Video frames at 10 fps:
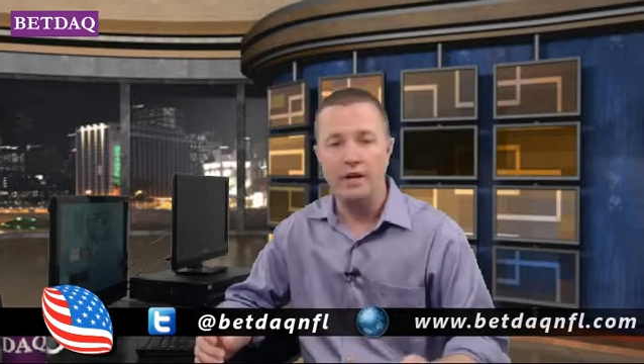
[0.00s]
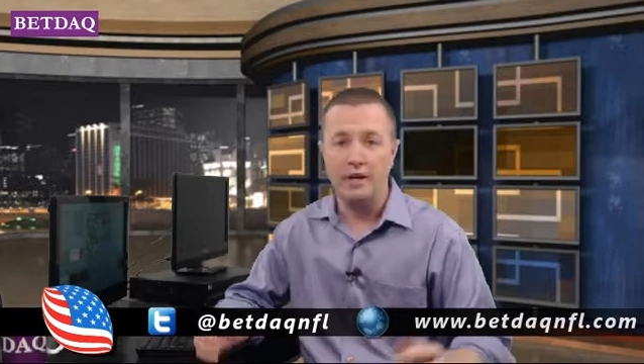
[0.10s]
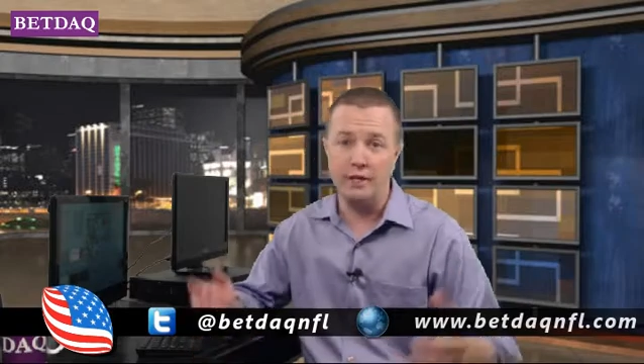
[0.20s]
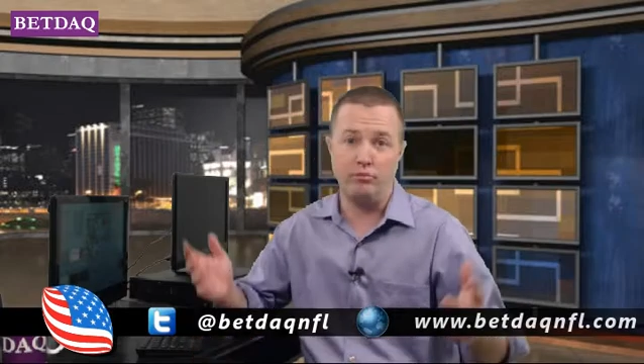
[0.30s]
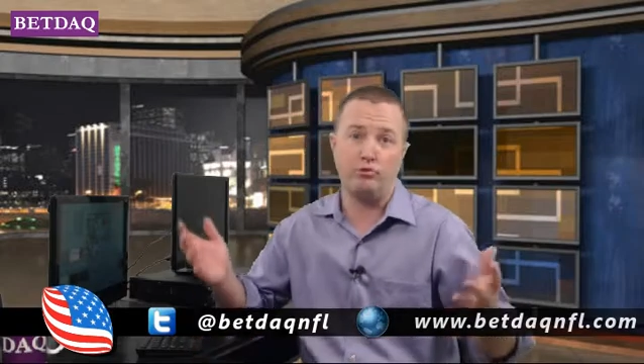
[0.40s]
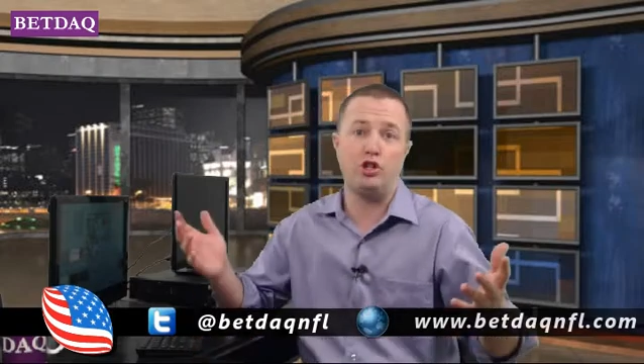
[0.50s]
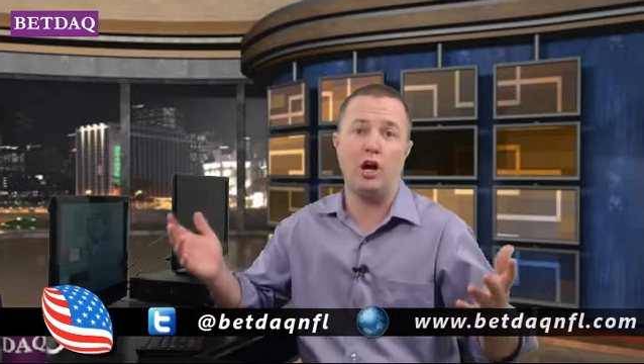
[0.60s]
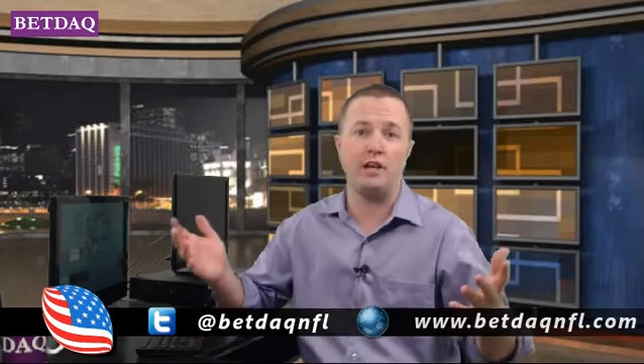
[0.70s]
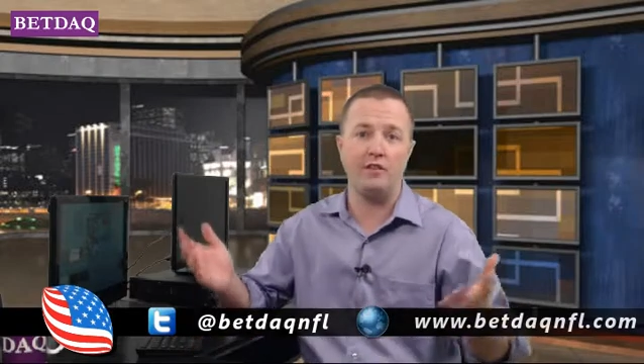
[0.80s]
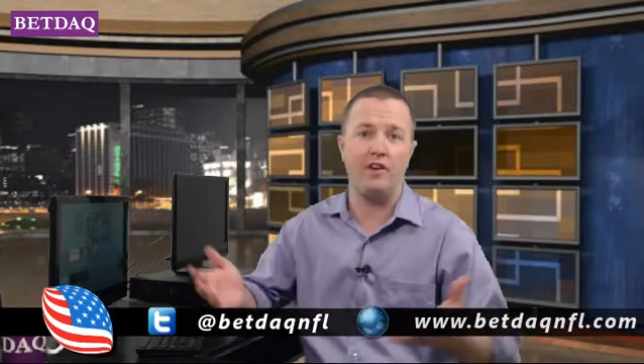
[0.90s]
in
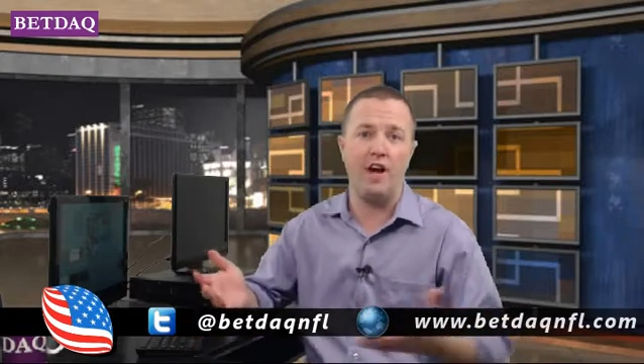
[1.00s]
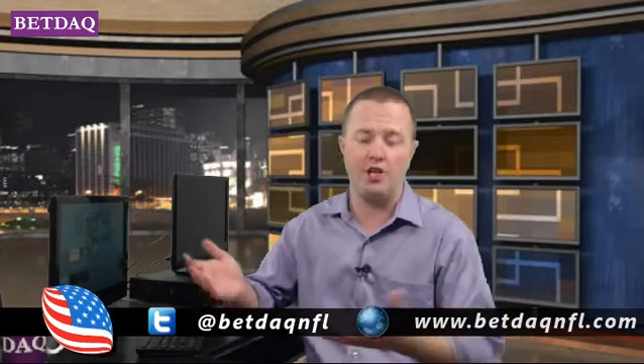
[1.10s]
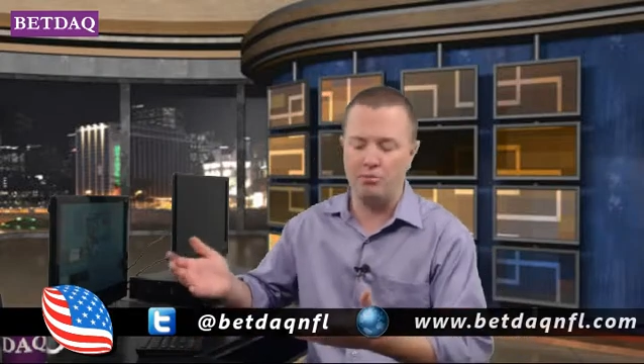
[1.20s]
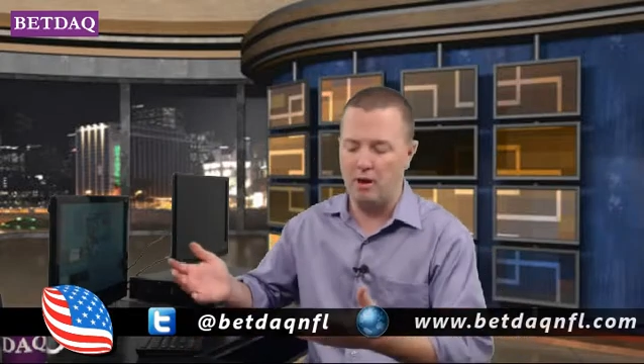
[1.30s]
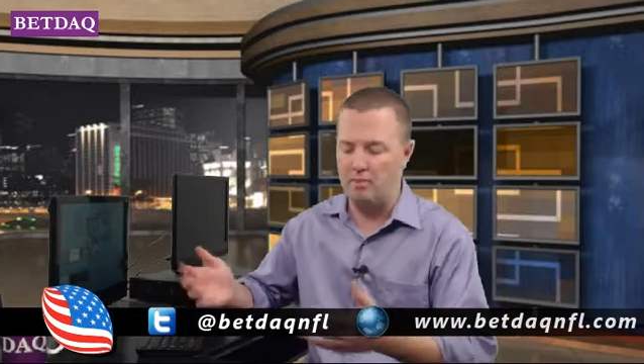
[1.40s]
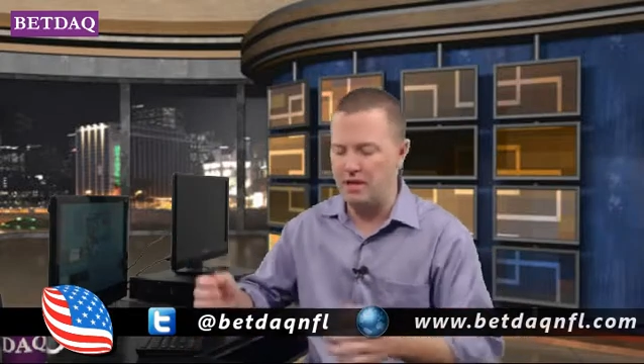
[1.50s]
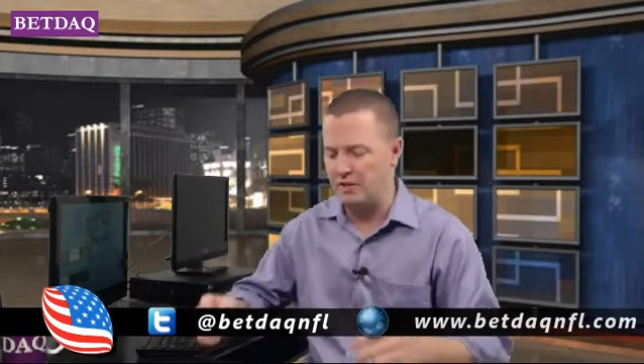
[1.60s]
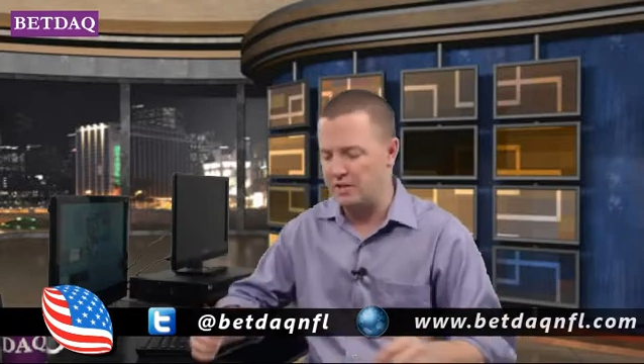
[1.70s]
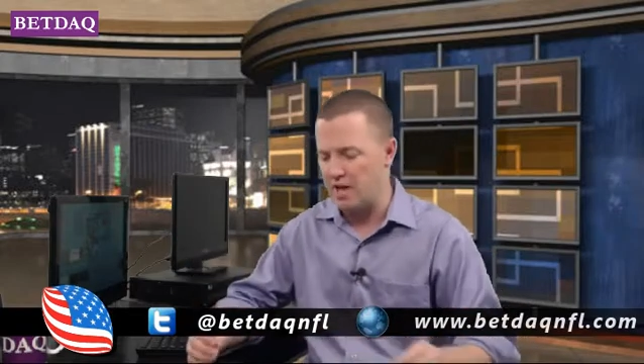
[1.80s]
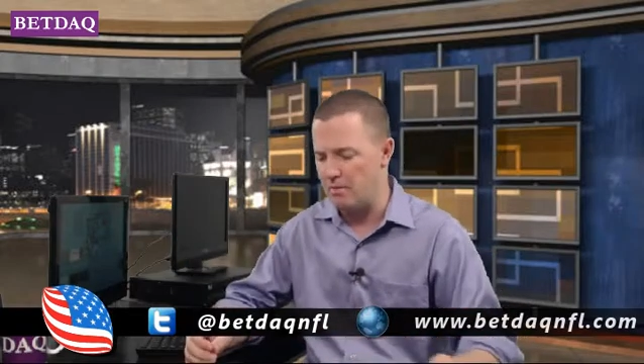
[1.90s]
shocking fashion by beating
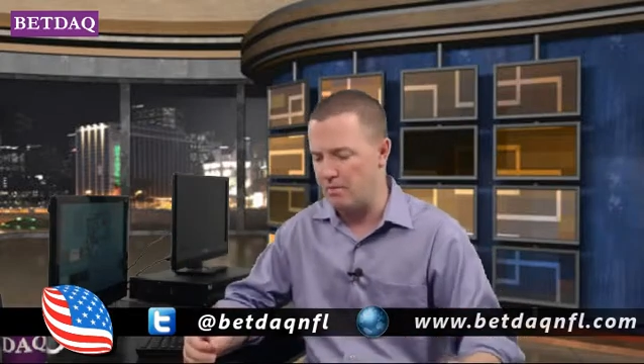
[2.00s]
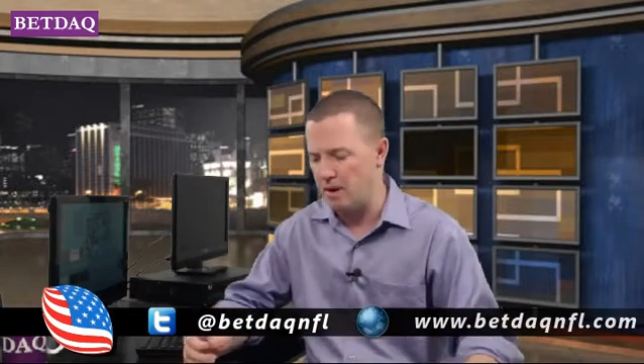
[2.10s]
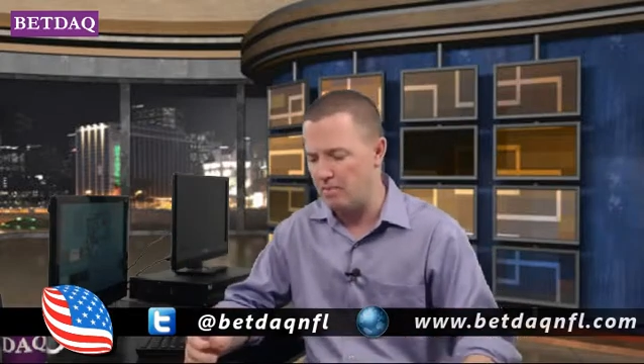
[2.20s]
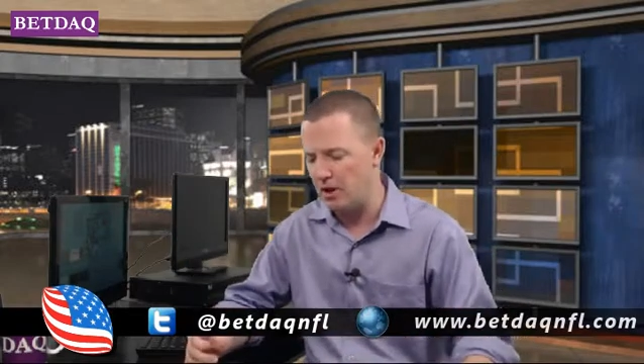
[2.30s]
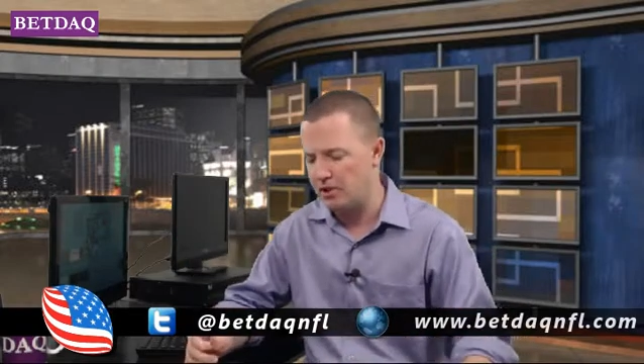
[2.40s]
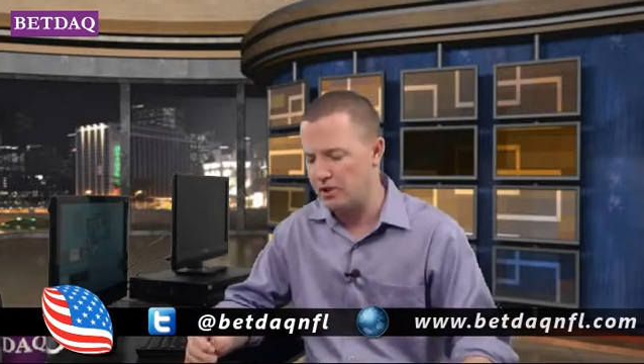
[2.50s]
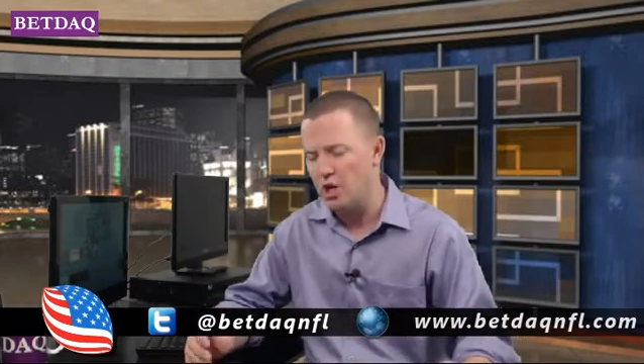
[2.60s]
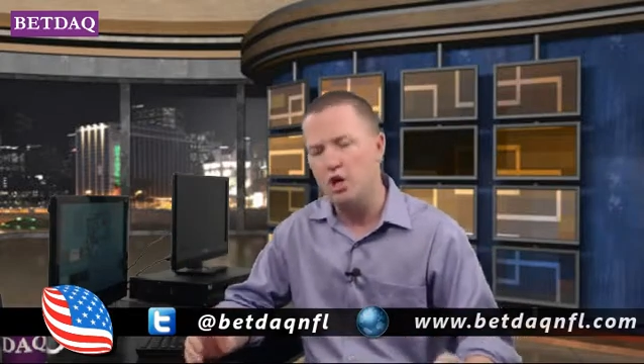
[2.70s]
the Tampa Bay Bucks.